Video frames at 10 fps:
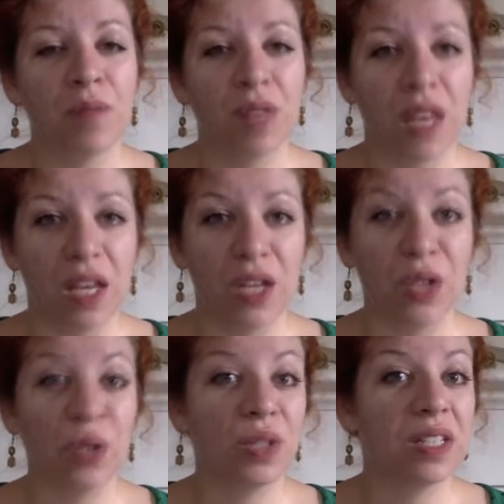They
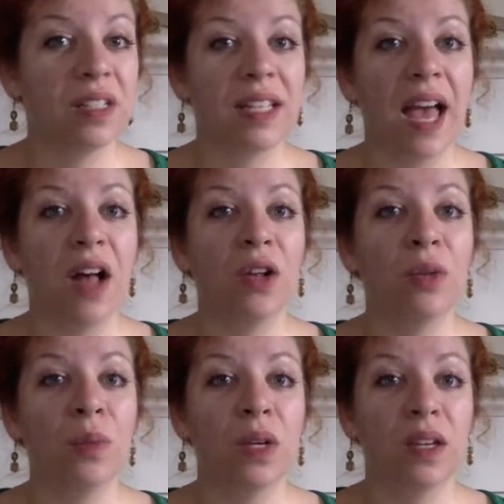used to tell
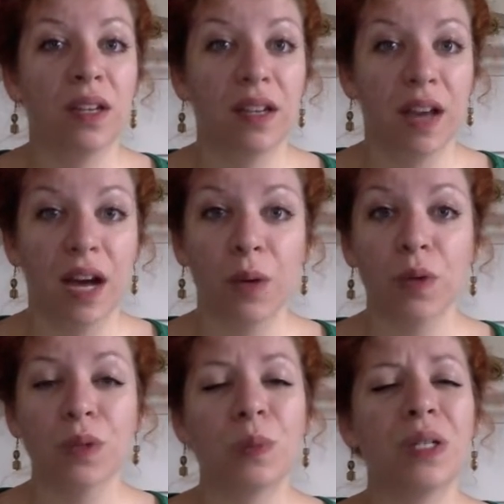me I
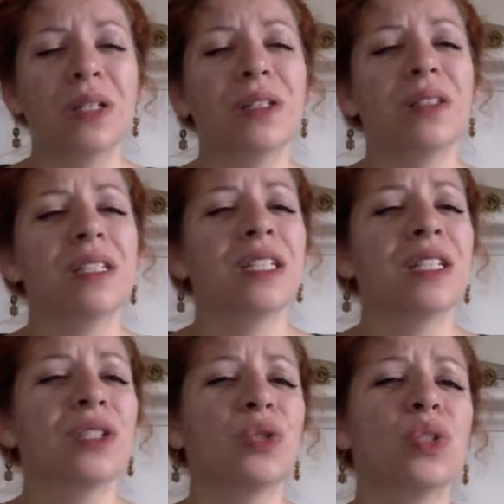was building
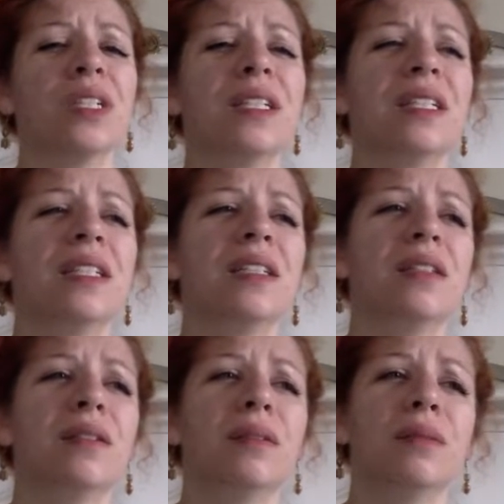a
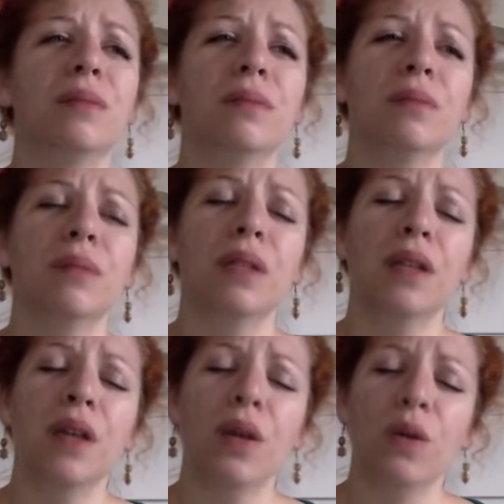dream
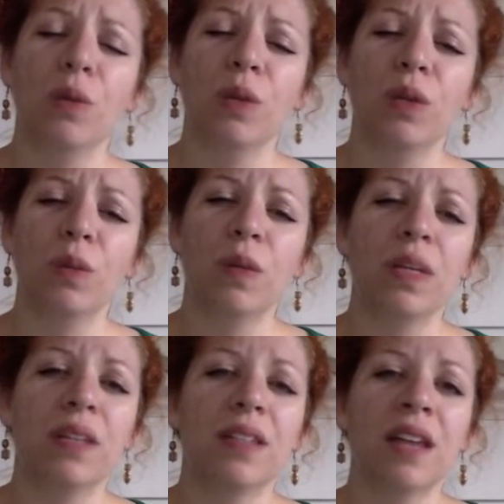with
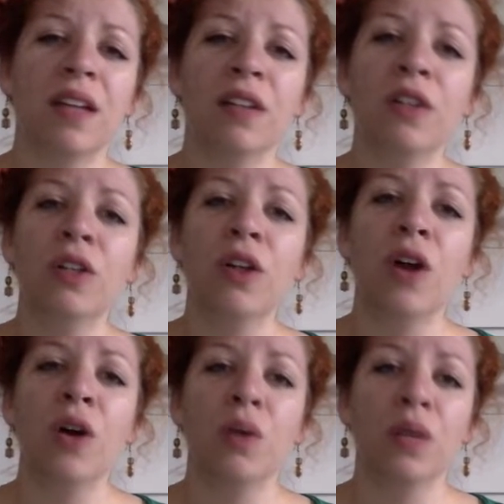peace and
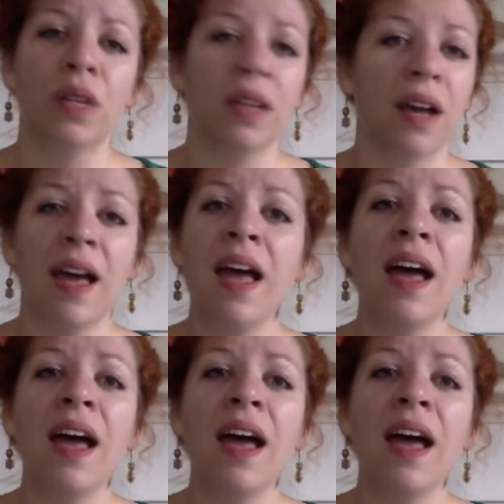glory ahead.